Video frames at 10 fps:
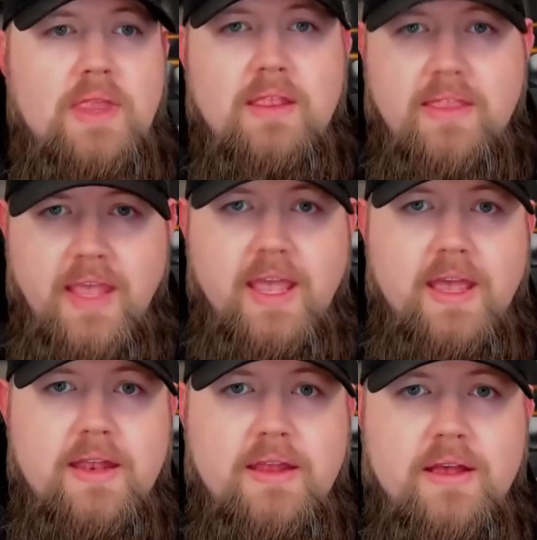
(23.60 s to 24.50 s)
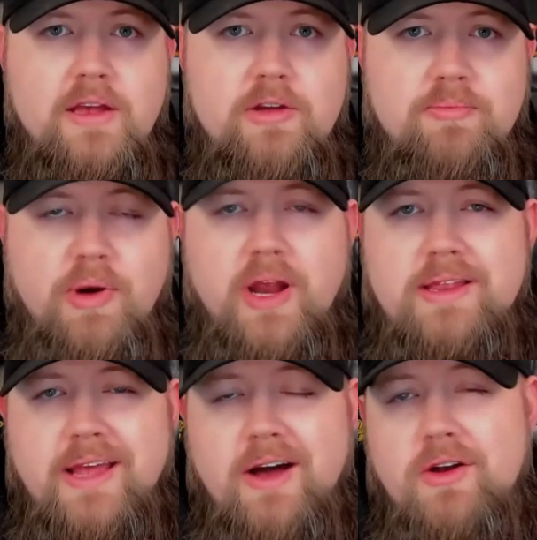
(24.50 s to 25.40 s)
Then
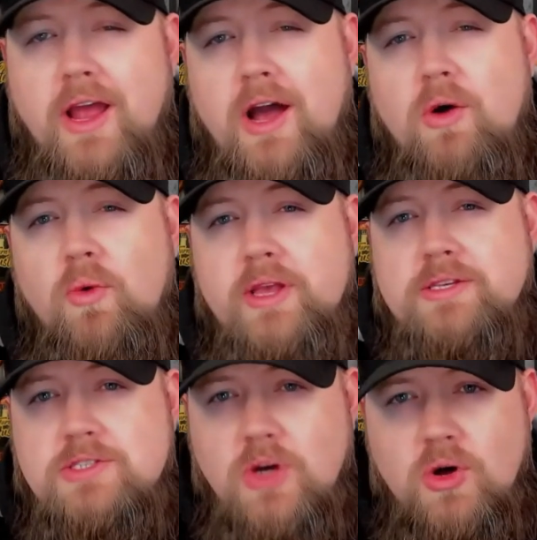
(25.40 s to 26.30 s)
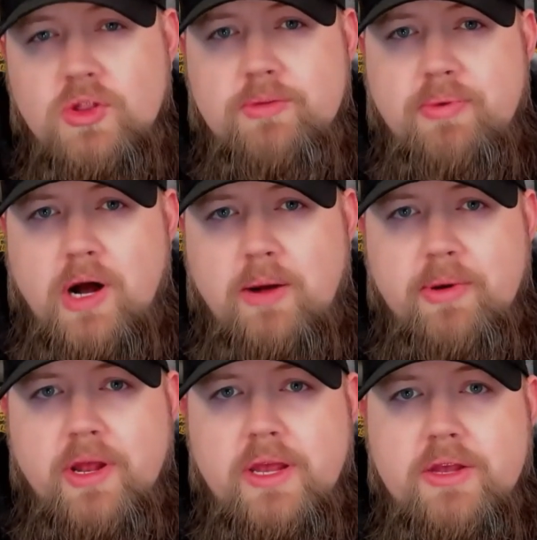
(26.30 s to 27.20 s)
break down how we sold the
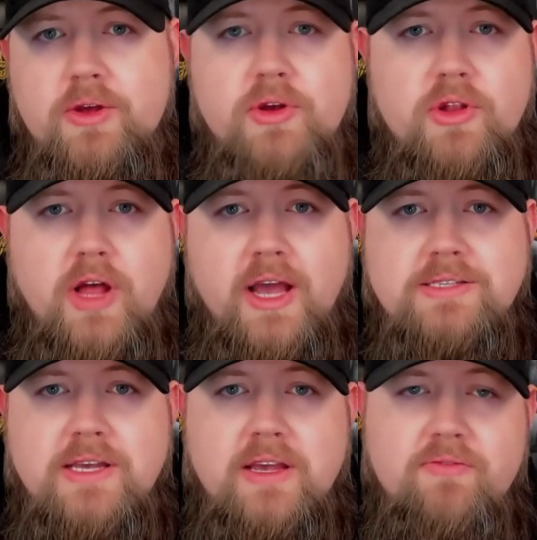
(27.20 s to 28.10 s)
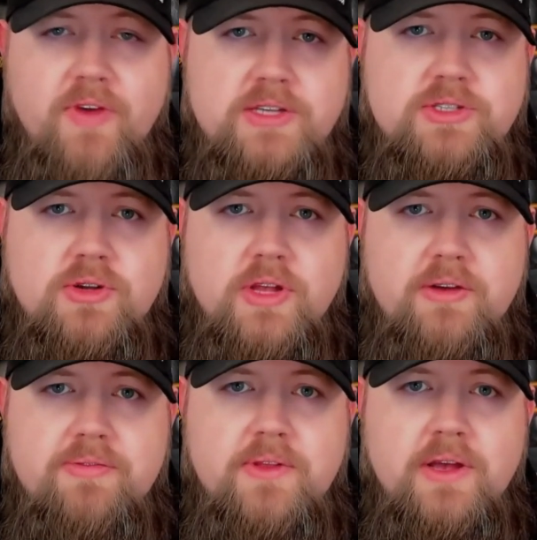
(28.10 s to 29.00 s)
property utilizing Investor
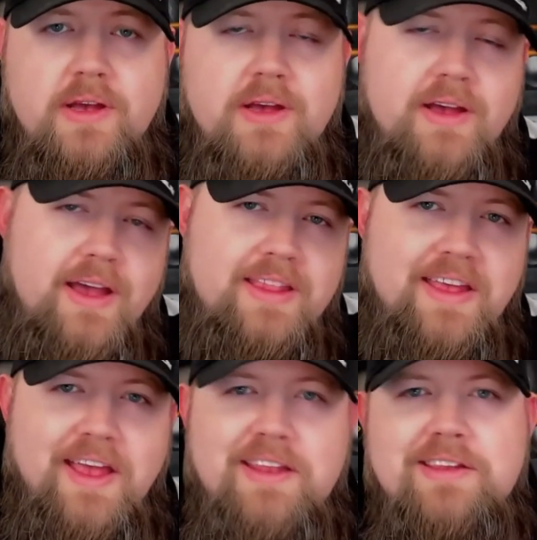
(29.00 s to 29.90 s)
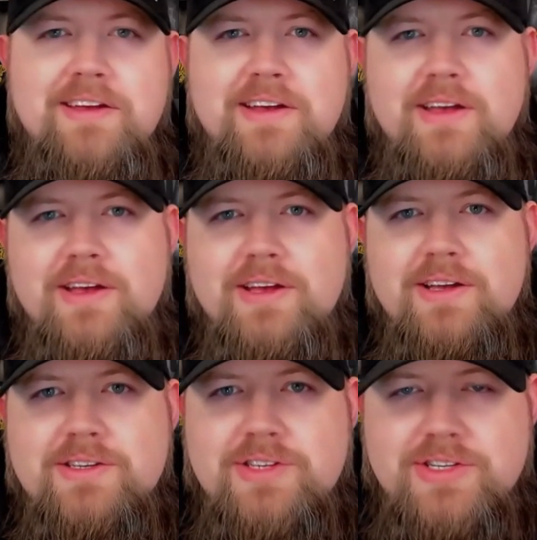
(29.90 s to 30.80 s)
Lift. And then,
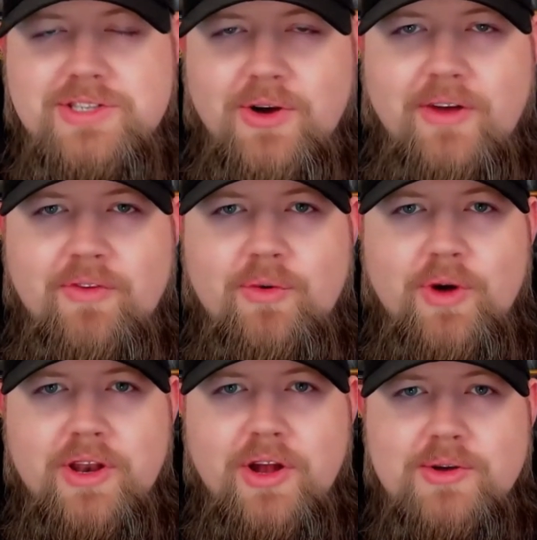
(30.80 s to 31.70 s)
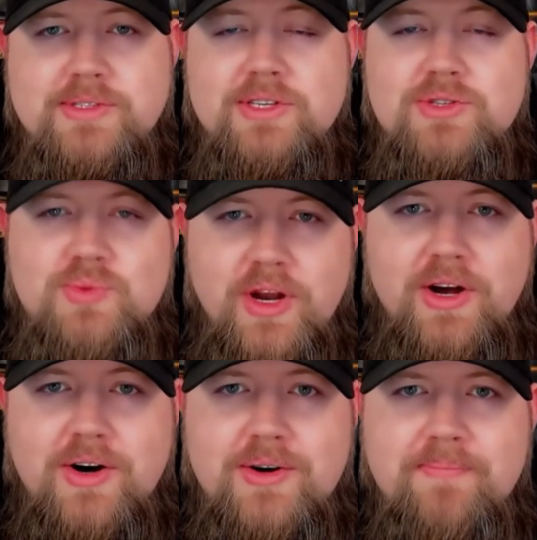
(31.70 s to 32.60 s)
just so everyone knows it's
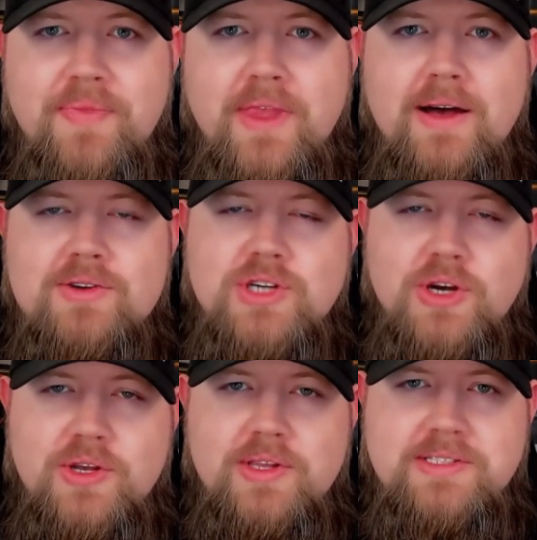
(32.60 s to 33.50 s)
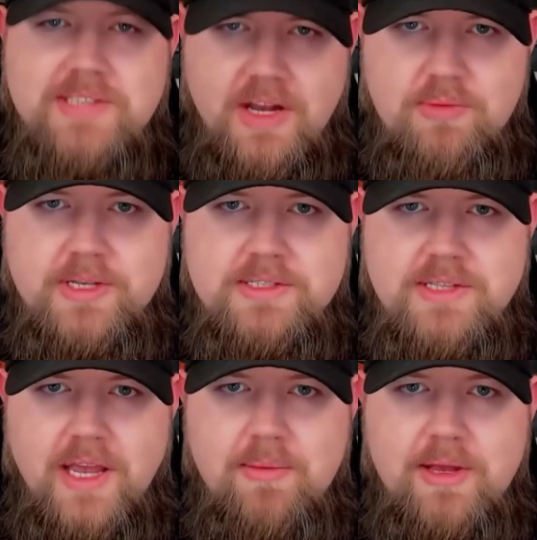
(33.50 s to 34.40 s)
real, I'll show you the settlement
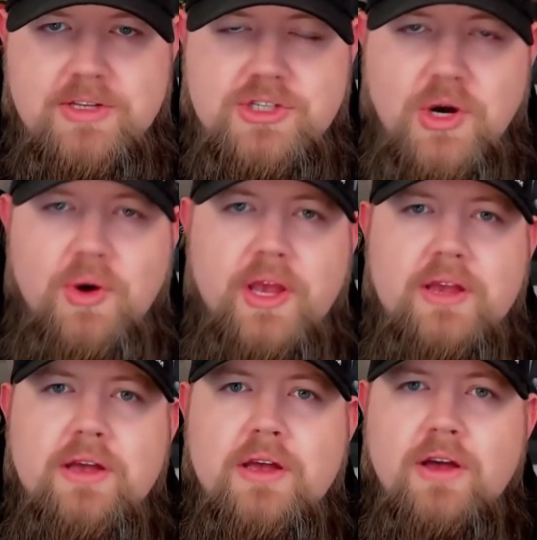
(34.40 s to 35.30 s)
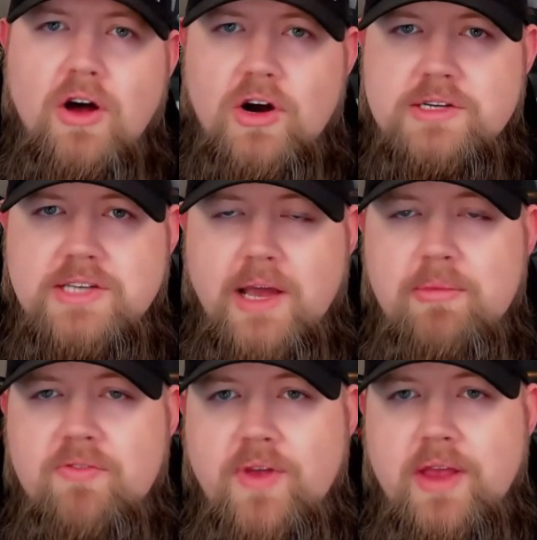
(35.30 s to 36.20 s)
statement showing our
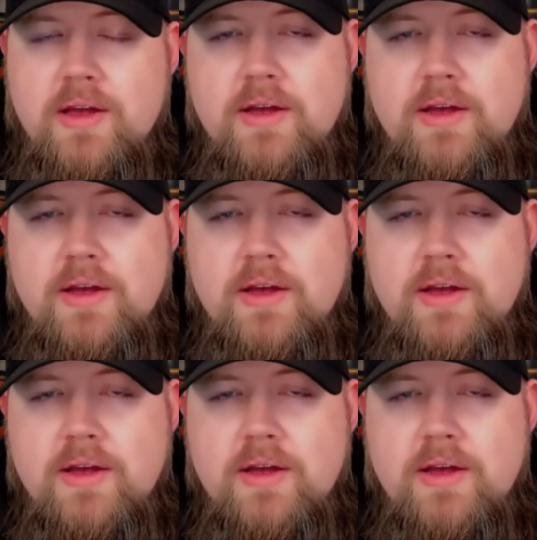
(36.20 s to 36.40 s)
assignment fee.